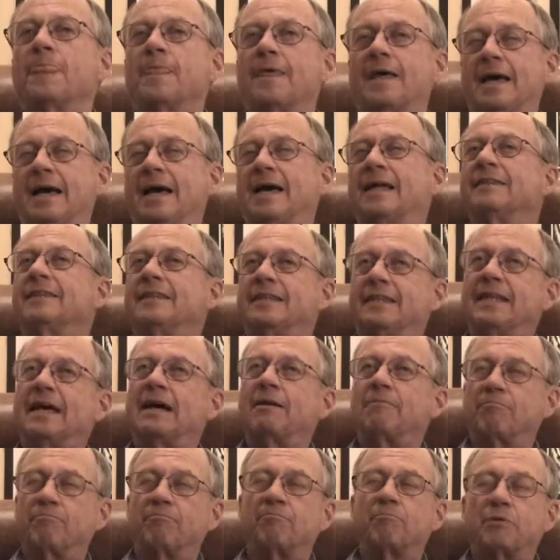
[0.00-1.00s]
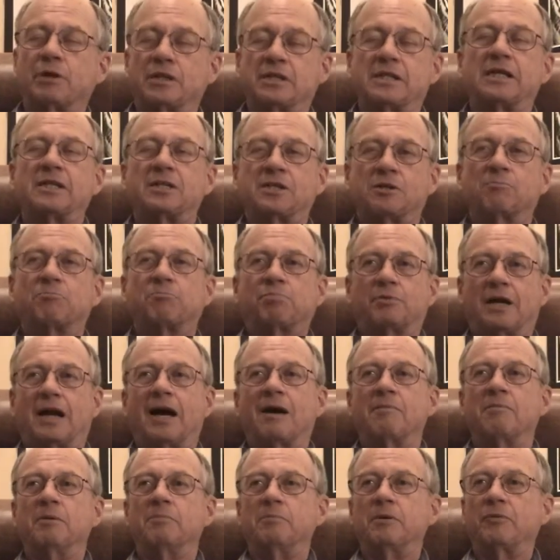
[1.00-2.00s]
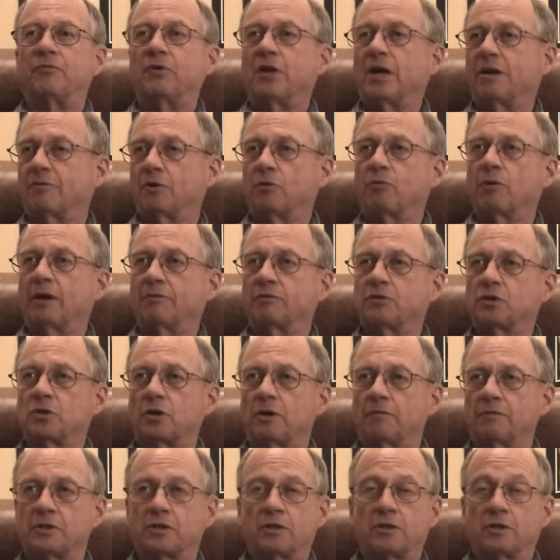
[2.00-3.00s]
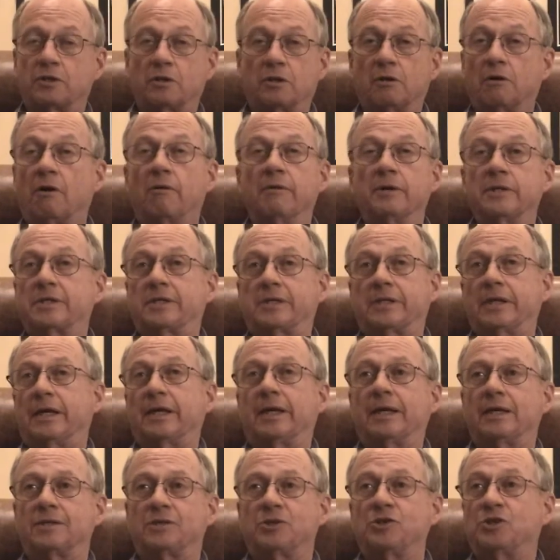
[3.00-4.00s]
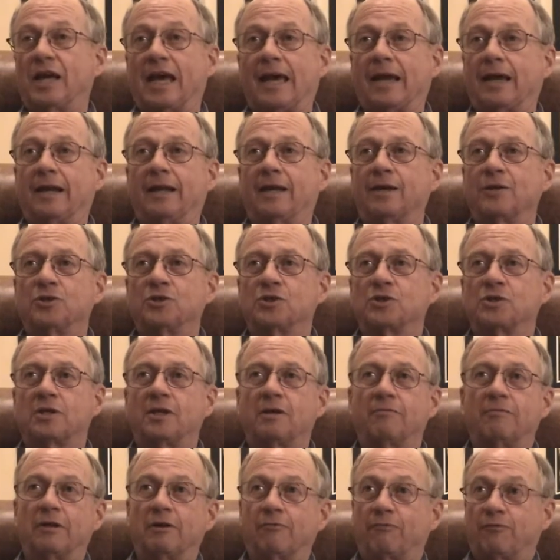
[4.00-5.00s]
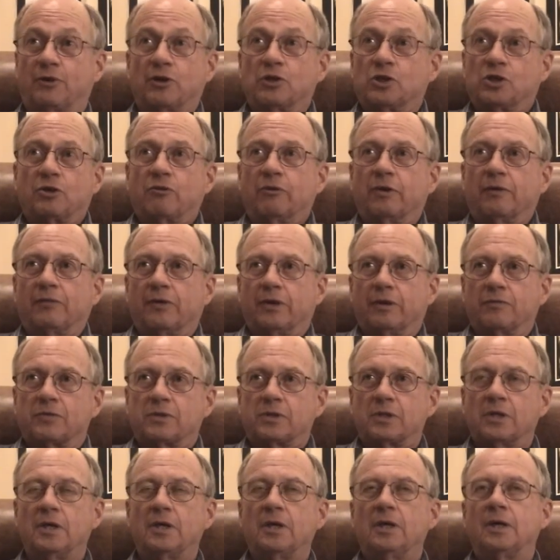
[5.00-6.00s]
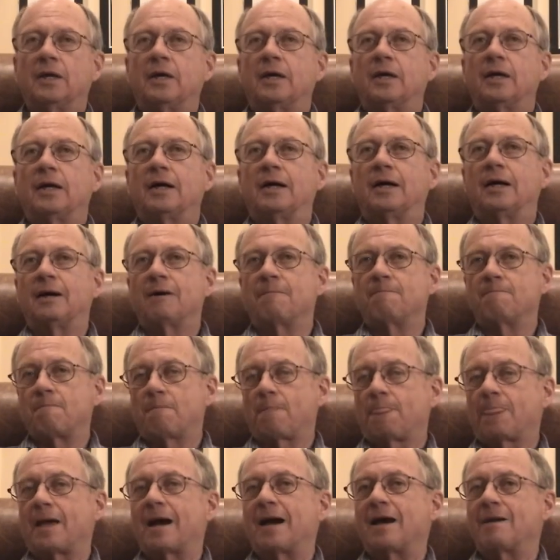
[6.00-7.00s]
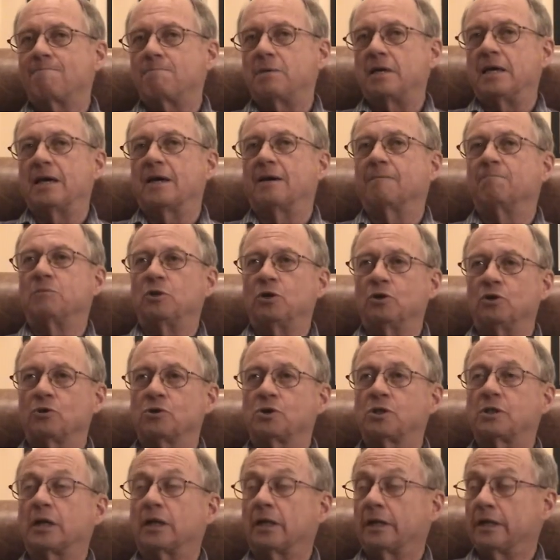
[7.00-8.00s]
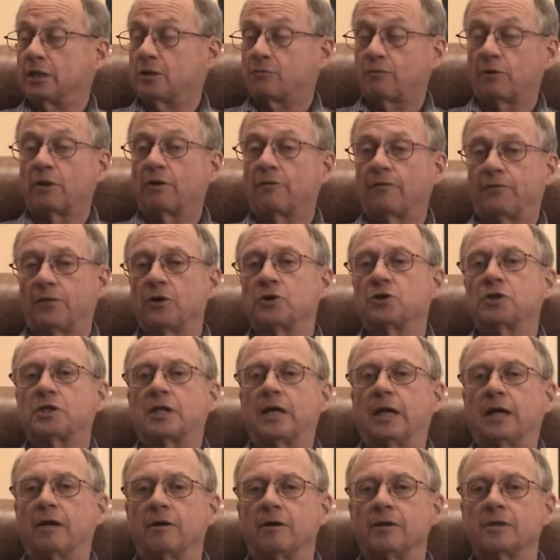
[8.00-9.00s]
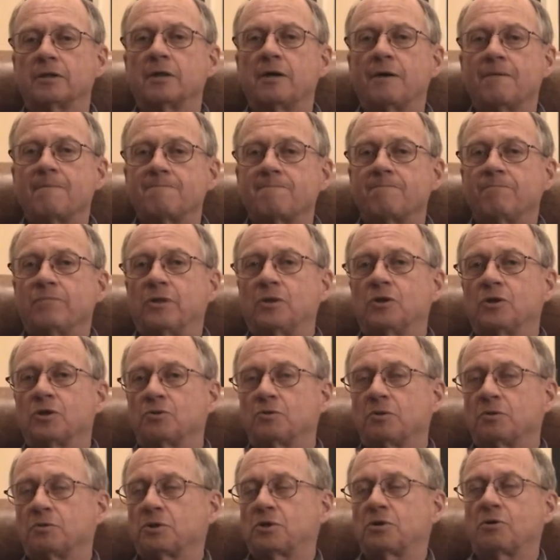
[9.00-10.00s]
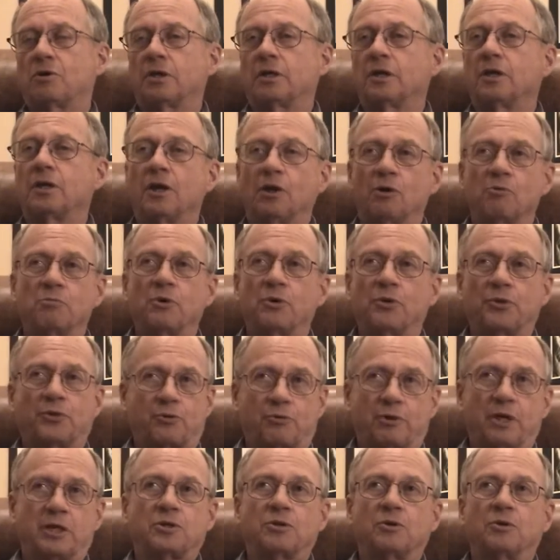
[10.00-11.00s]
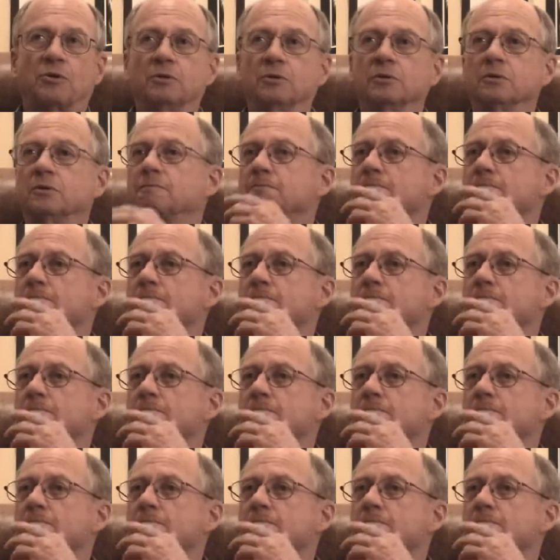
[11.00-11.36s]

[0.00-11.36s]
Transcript: And that presents a problem if you have a rough surface, because you're always seeing these jagged edges giving you first derivatives. IBM used, at least for their first scanners, used what was called global threshold.